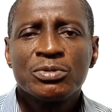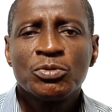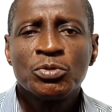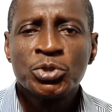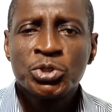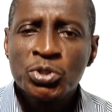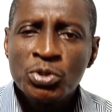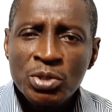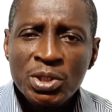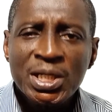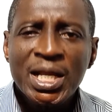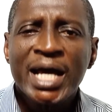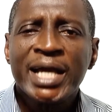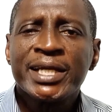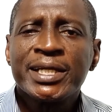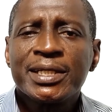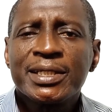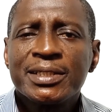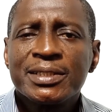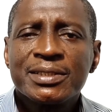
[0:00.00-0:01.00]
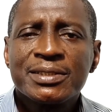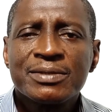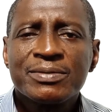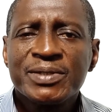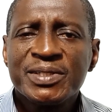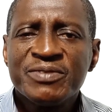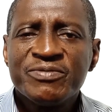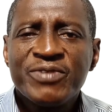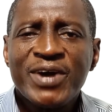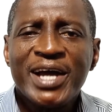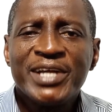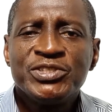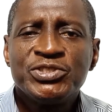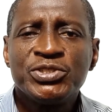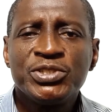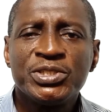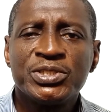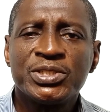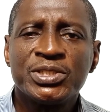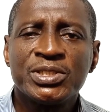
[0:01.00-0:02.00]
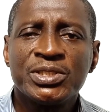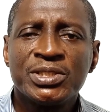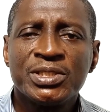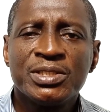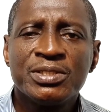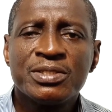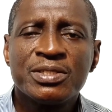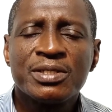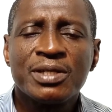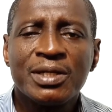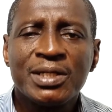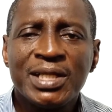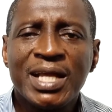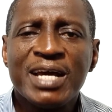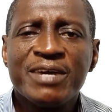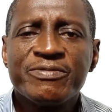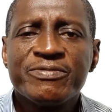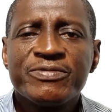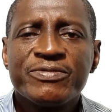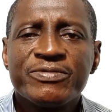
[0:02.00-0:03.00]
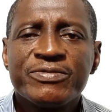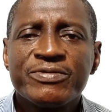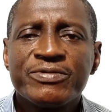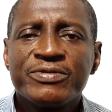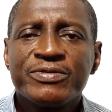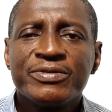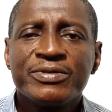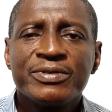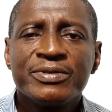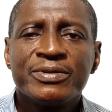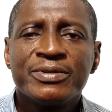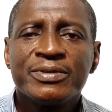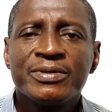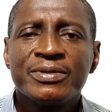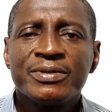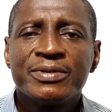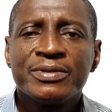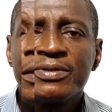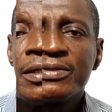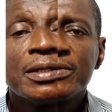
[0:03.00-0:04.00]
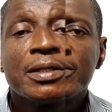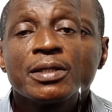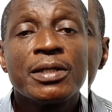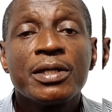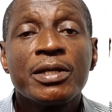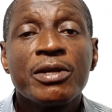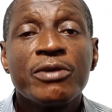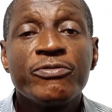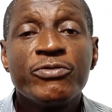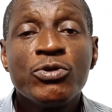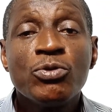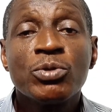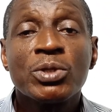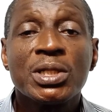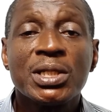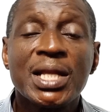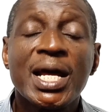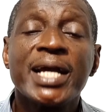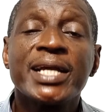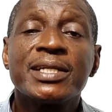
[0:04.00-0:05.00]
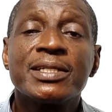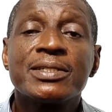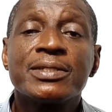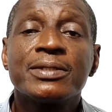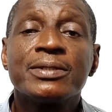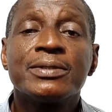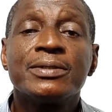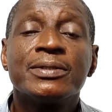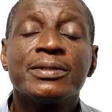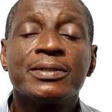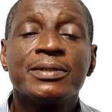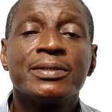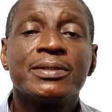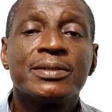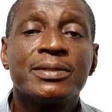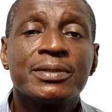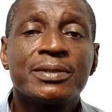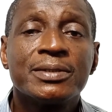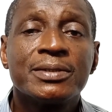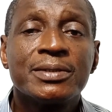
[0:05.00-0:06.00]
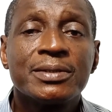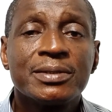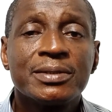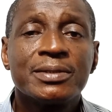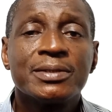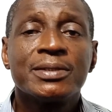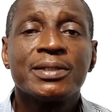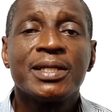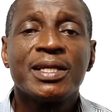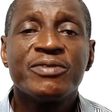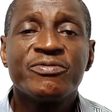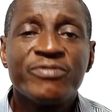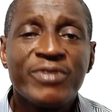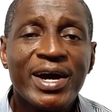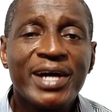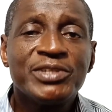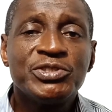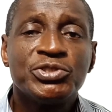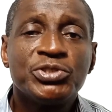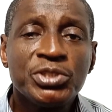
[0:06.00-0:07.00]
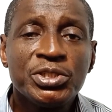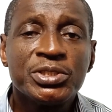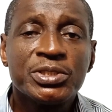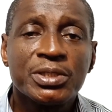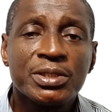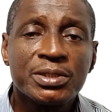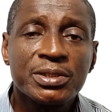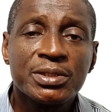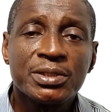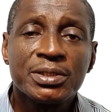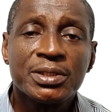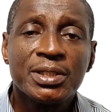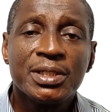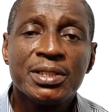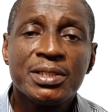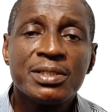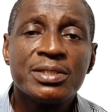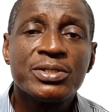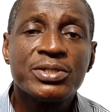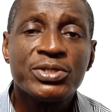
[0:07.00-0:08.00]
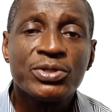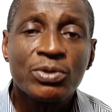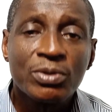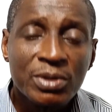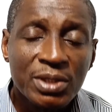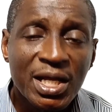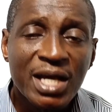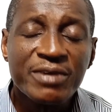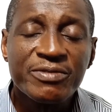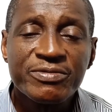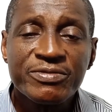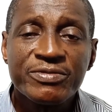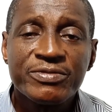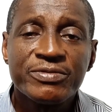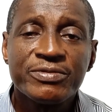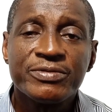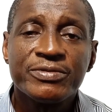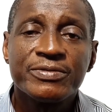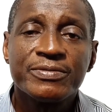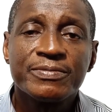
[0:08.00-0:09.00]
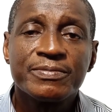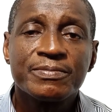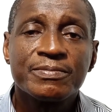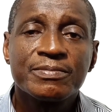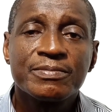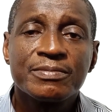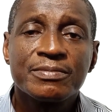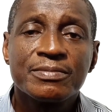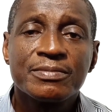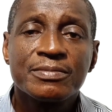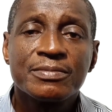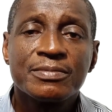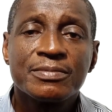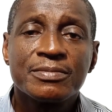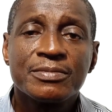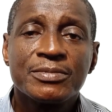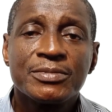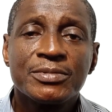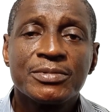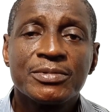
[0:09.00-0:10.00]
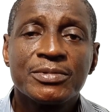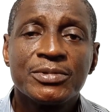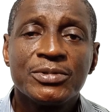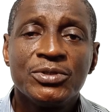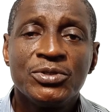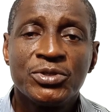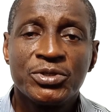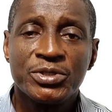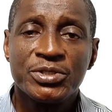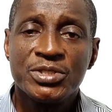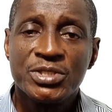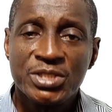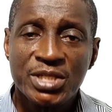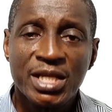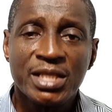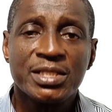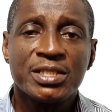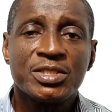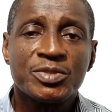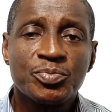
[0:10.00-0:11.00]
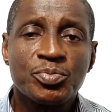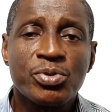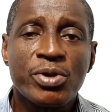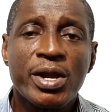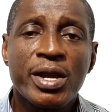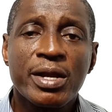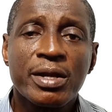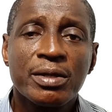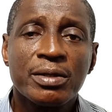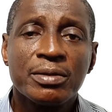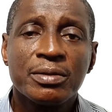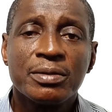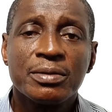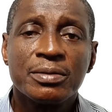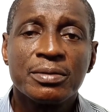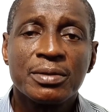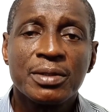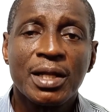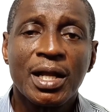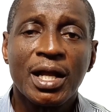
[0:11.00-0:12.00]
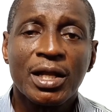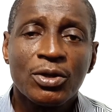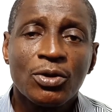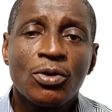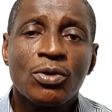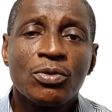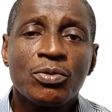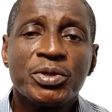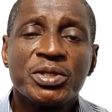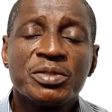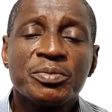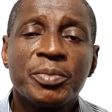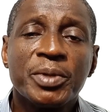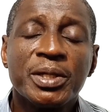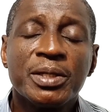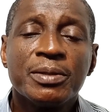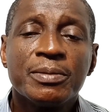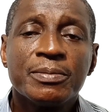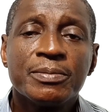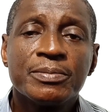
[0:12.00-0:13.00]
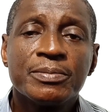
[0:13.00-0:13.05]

would you like to invite Jesus into your life? If you would like to invite Jesus into your life, you can say this prayer along with me.